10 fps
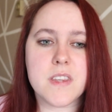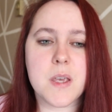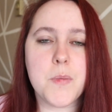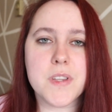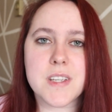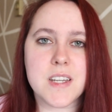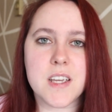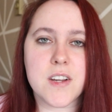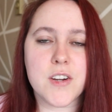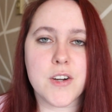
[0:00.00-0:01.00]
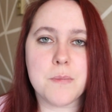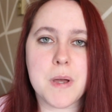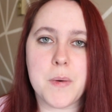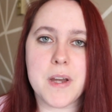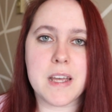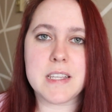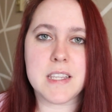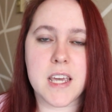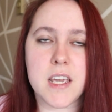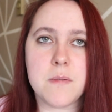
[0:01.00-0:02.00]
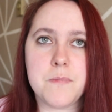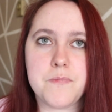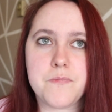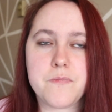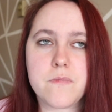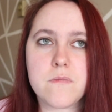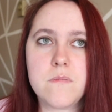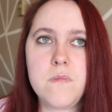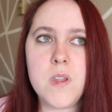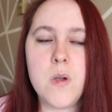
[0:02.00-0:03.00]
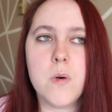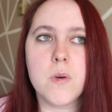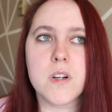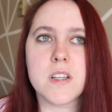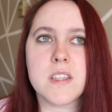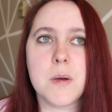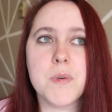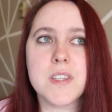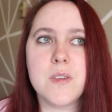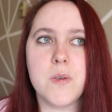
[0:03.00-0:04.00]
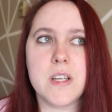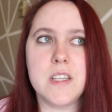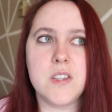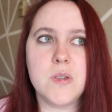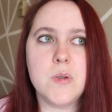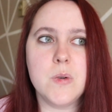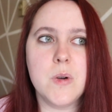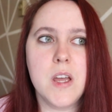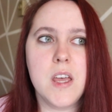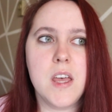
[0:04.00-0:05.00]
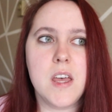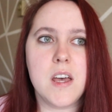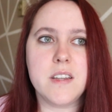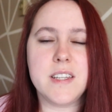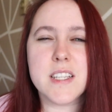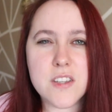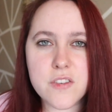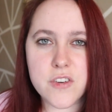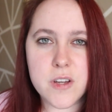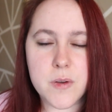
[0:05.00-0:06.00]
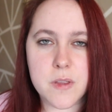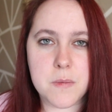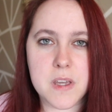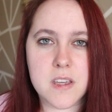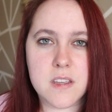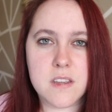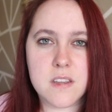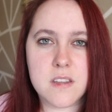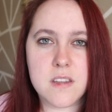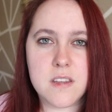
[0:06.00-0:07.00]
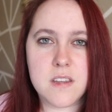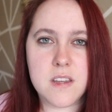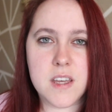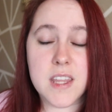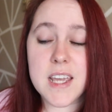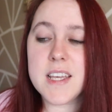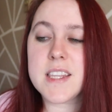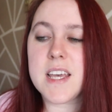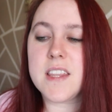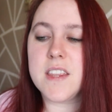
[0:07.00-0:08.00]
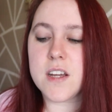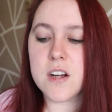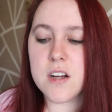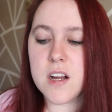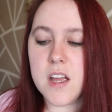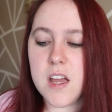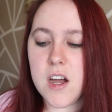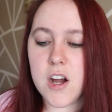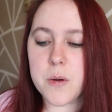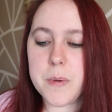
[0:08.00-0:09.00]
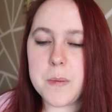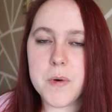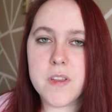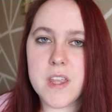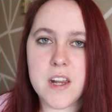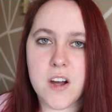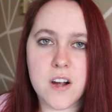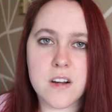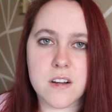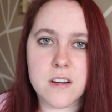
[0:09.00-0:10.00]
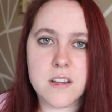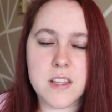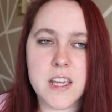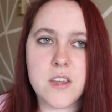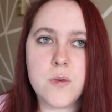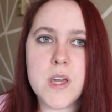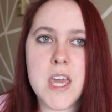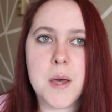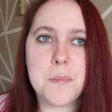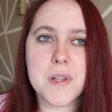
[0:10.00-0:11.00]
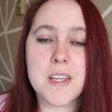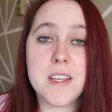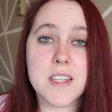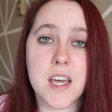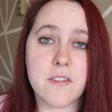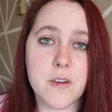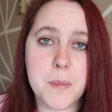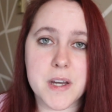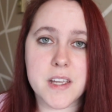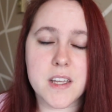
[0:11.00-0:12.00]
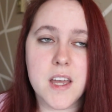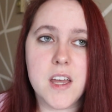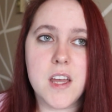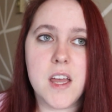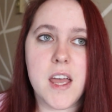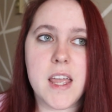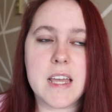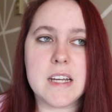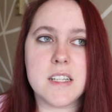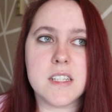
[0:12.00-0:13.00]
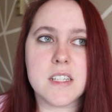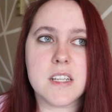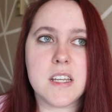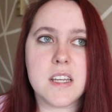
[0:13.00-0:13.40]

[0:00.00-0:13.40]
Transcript: someone's going to get hurt by what I say, or someone's going to disagree with me. And like I said, there are people that are. Like, you can't please everybody. And